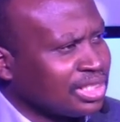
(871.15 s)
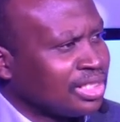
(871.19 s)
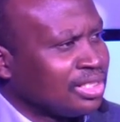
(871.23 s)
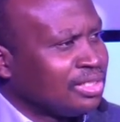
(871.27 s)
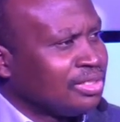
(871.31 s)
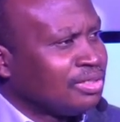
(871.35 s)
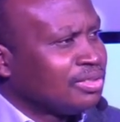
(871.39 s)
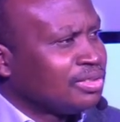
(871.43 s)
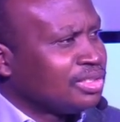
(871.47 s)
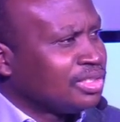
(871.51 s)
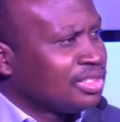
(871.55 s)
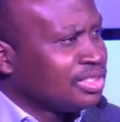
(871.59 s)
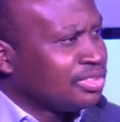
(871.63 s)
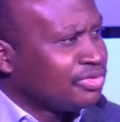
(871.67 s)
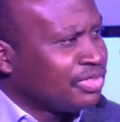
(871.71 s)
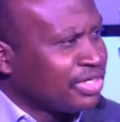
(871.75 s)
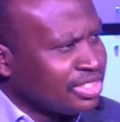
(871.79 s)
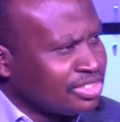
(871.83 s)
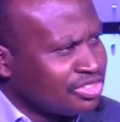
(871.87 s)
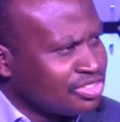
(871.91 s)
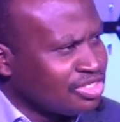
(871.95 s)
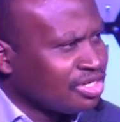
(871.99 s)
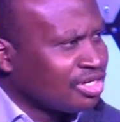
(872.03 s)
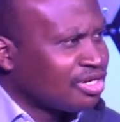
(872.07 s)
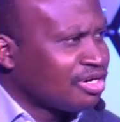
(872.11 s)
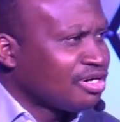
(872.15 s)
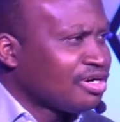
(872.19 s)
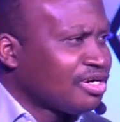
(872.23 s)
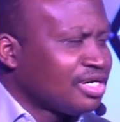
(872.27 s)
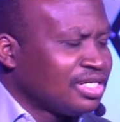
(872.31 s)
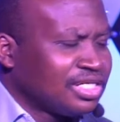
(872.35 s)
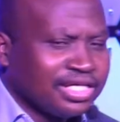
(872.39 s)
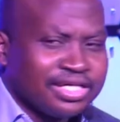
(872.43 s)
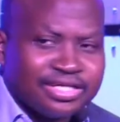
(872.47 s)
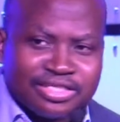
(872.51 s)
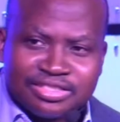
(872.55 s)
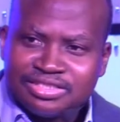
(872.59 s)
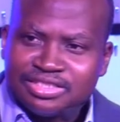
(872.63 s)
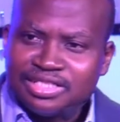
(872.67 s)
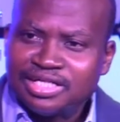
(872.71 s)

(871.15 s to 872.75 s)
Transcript: I got a rental car next